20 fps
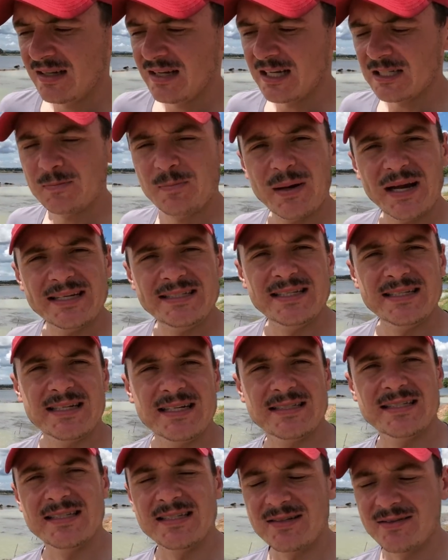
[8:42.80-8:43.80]
As basic
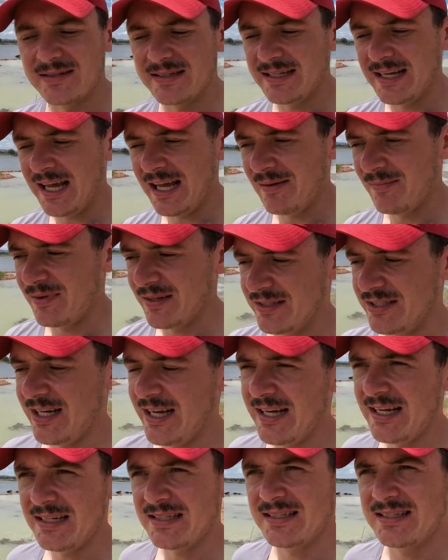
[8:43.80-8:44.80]
as it could get, but
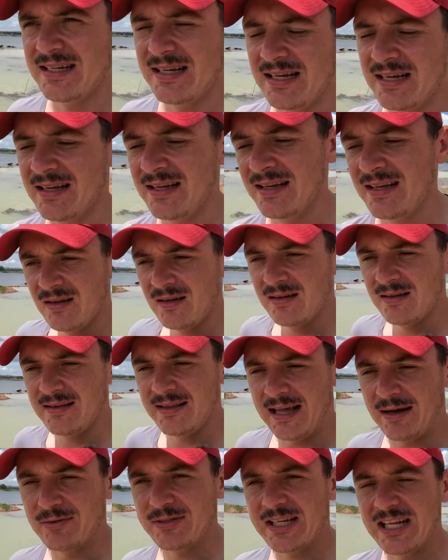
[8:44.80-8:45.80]
geez,
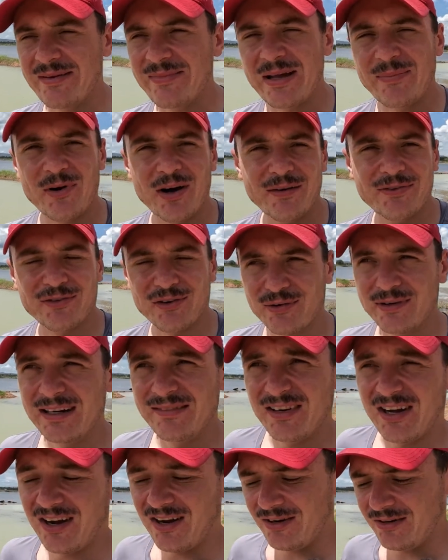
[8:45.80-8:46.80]
that was going to be my
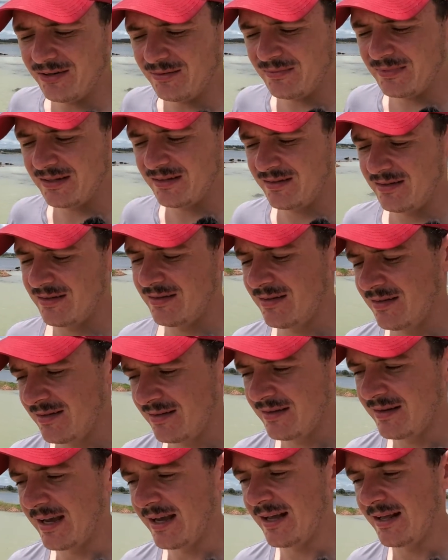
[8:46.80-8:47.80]
forever home,
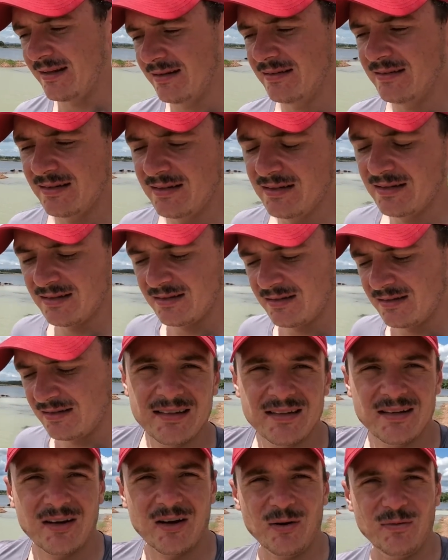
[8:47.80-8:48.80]
and
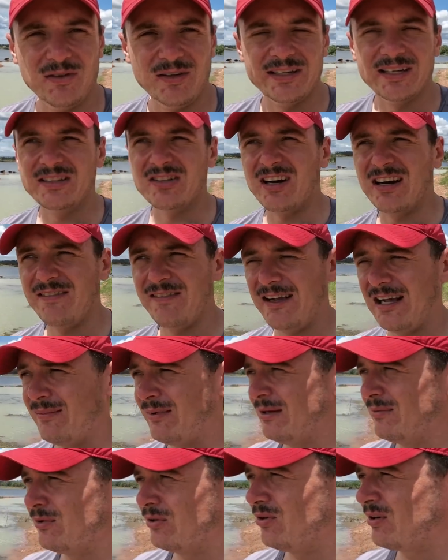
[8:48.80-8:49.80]
hopefully the Thai
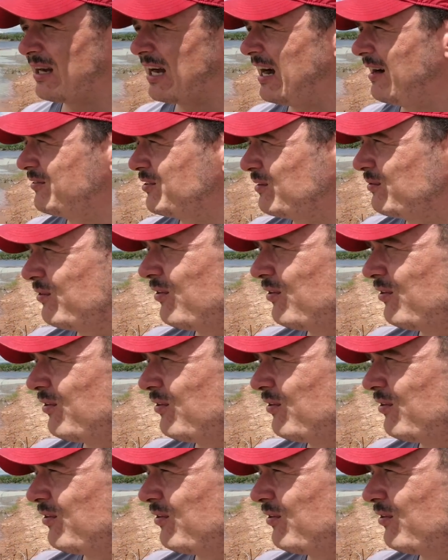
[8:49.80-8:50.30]
family will look after it